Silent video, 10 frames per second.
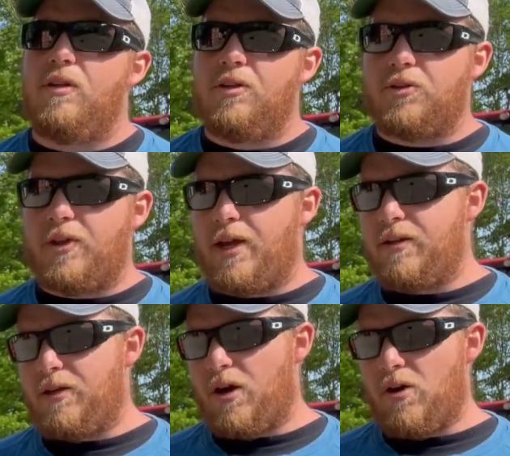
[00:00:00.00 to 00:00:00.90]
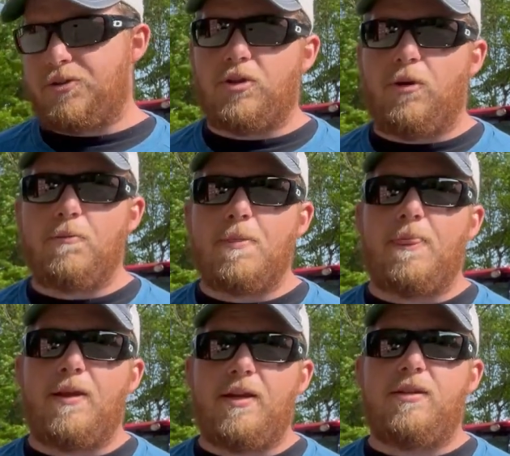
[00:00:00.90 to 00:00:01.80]
So that also
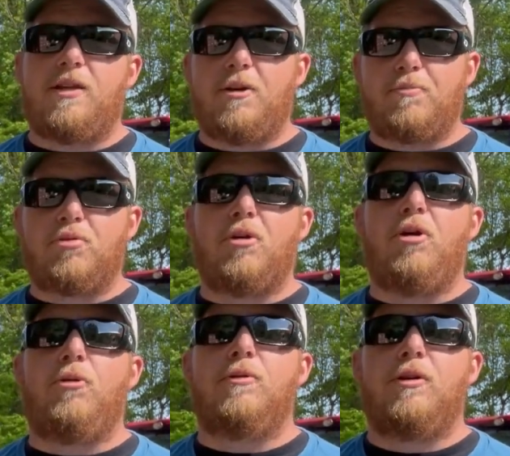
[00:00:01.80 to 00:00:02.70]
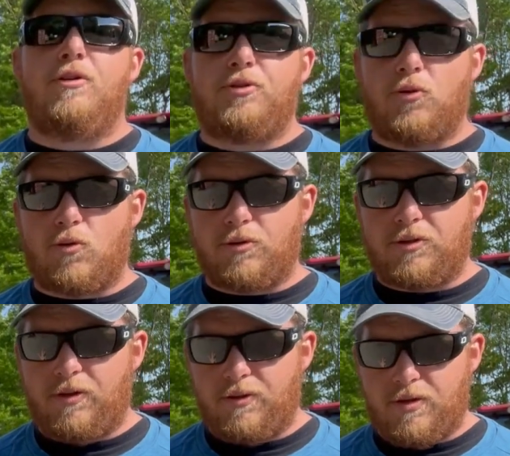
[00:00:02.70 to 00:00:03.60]
is a pro towards
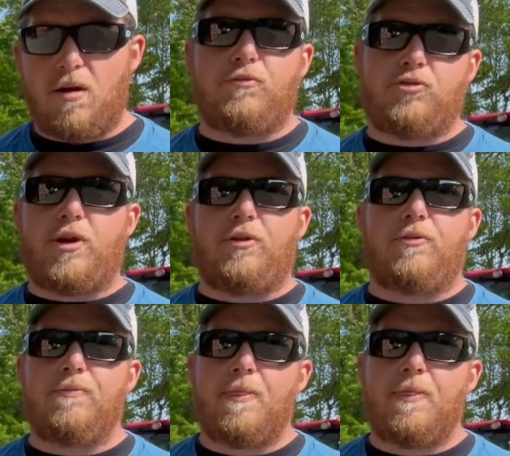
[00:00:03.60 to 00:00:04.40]
the dump trailer.